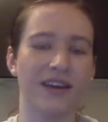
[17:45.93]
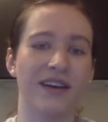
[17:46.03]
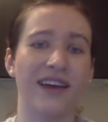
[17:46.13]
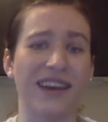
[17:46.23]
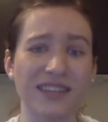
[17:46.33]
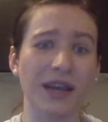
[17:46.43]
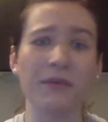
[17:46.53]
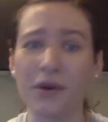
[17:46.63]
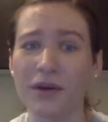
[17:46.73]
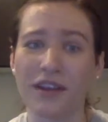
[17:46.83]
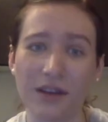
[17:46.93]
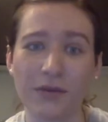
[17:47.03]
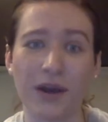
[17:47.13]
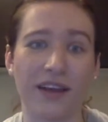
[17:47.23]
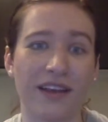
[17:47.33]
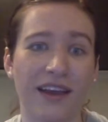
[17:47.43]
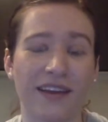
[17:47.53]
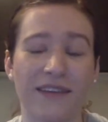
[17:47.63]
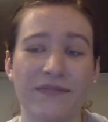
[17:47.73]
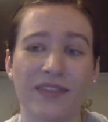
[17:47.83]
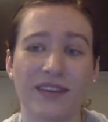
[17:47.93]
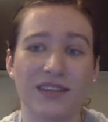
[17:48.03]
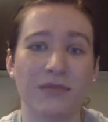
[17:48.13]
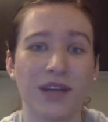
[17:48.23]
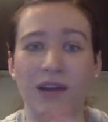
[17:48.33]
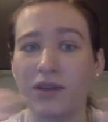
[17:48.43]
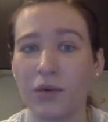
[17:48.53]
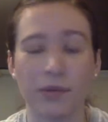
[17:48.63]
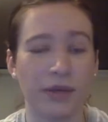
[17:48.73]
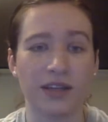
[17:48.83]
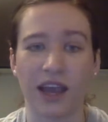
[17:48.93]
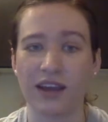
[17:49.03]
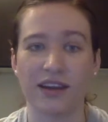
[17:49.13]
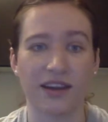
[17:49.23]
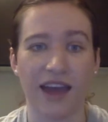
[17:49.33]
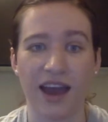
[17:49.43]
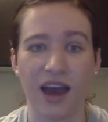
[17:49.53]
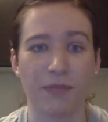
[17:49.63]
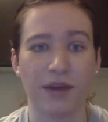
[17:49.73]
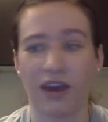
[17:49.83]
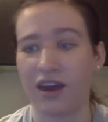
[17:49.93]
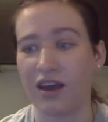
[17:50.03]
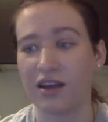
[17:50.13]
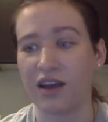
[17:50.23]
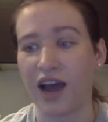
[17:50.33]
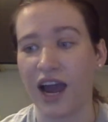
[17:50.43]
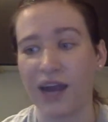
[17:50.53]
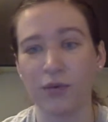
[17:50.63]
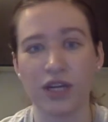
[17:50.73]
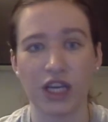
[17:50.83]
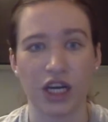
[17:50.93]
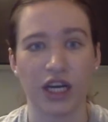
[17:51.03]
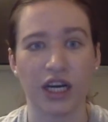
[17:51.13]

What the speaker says: And same going the other way, like sometimes I would be taking a nap and I would hear,